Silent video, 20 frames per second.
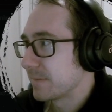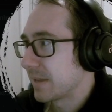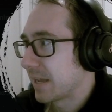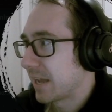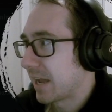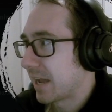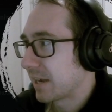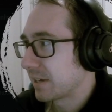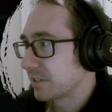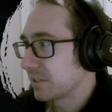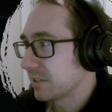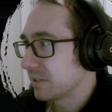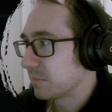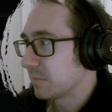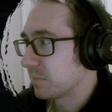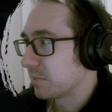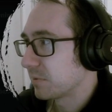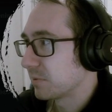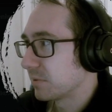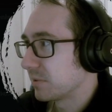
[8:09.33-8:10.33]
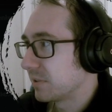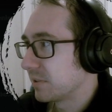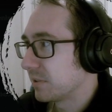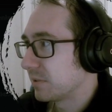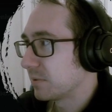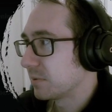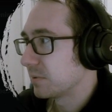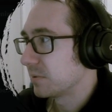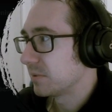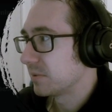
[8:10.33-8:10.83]
Actually pretty
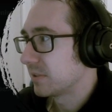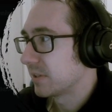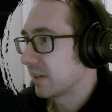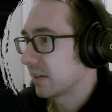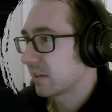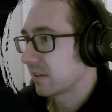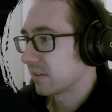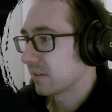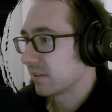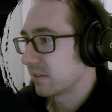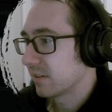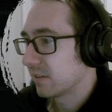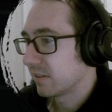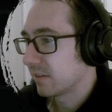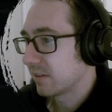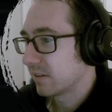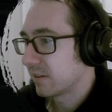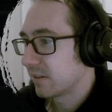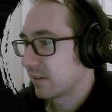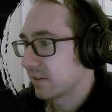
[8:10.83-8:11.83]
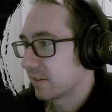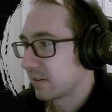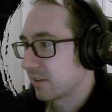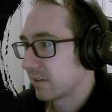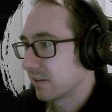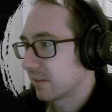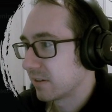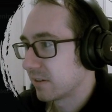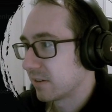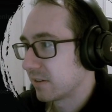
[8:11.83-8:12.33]
cool deck.
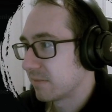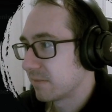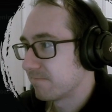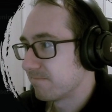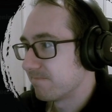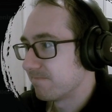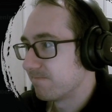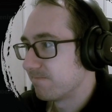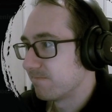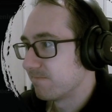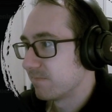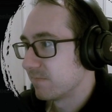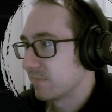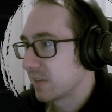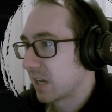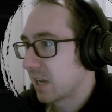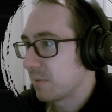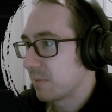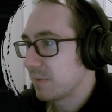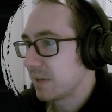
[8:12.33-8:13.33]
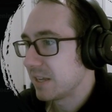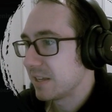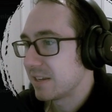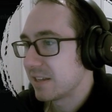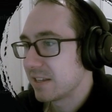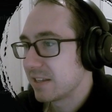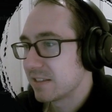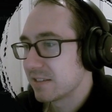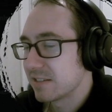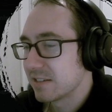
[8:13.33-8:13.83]
I mean,
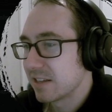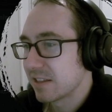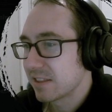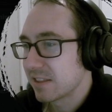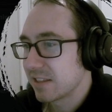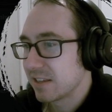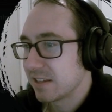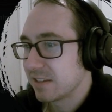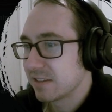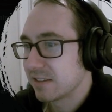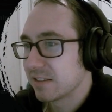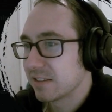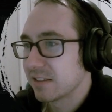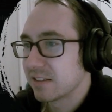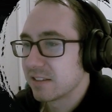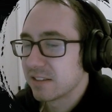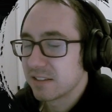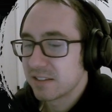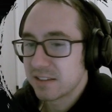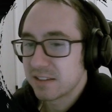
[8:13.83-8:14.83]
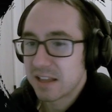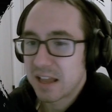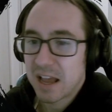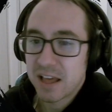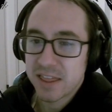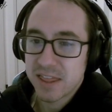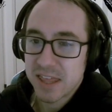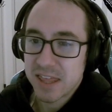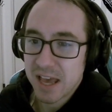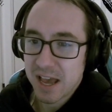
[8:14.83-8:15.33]
it's nothing
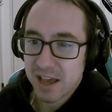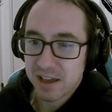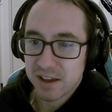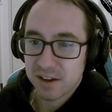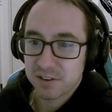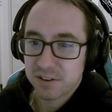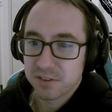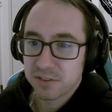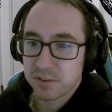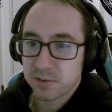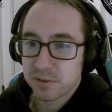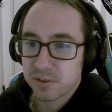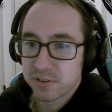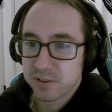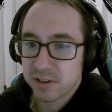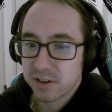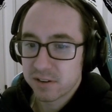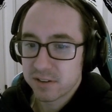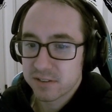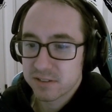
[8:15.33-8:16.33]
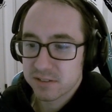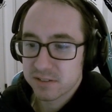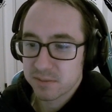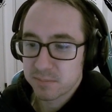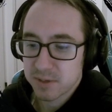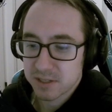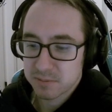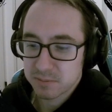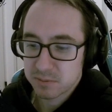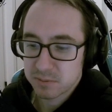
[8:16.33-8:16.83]
that out of the ordinary. It's a
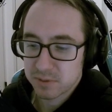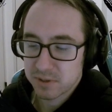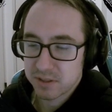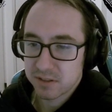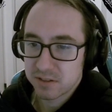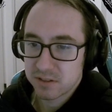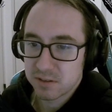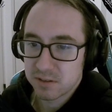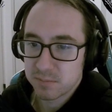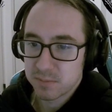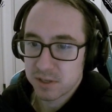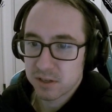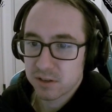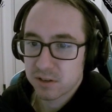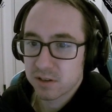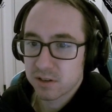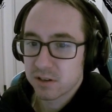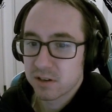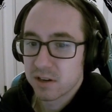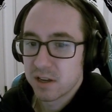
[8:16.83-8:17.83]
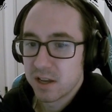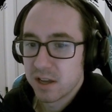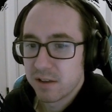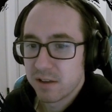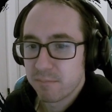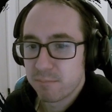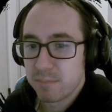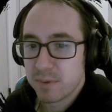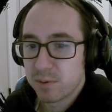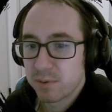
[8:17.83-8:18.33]
mix between the Demir
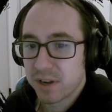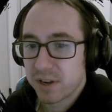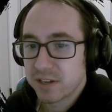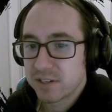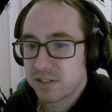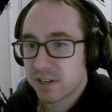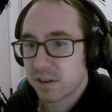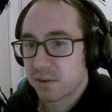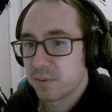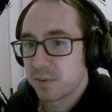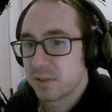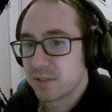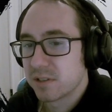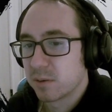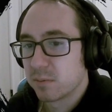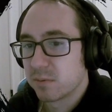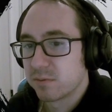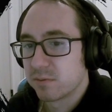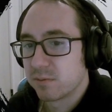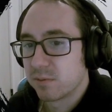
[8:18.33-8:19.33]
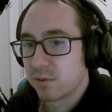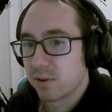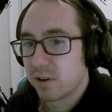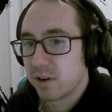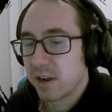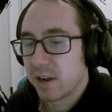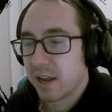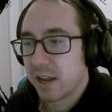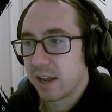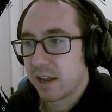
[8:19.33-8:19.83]
mid-range deck we saw before
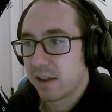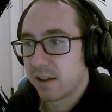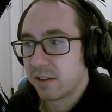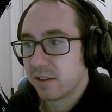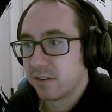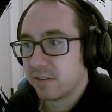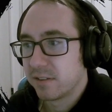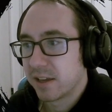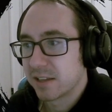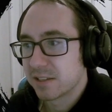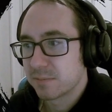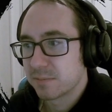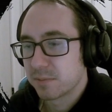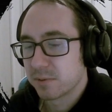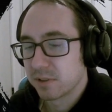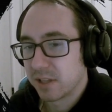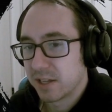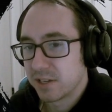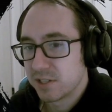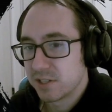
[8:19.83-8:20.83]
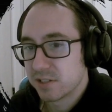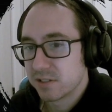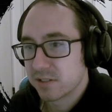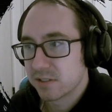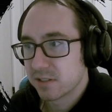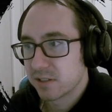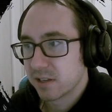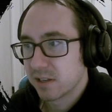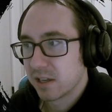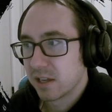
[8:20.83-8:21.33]
and Esper Legends,
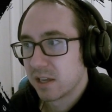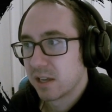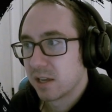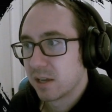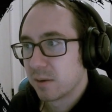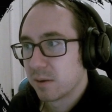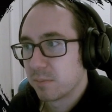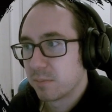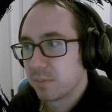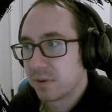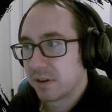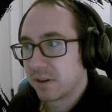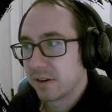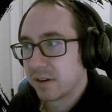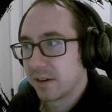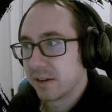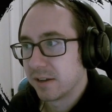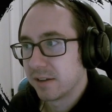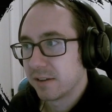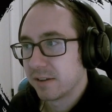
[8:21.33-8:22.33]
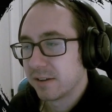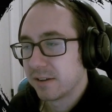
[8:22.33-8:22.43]
but